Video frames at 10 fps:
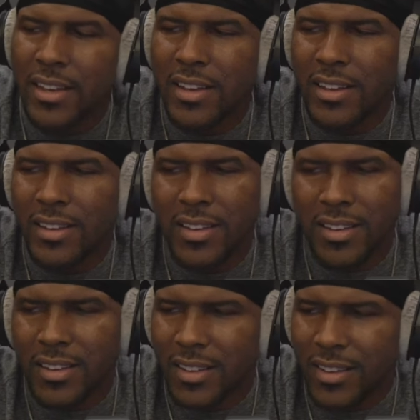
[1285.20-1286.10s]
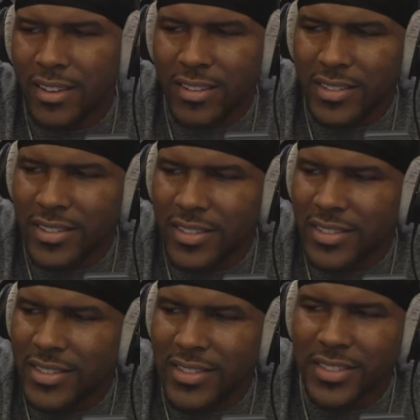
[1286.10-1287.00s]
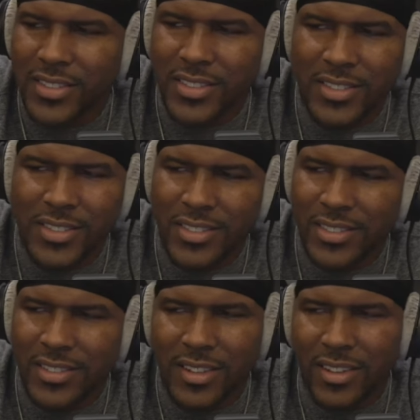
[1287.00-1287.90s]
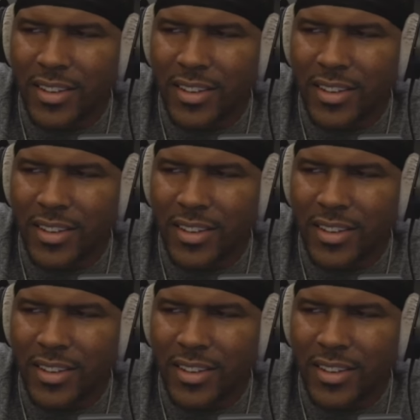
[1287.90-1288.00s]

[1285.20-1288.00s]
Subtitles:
No one is speaking in this clip.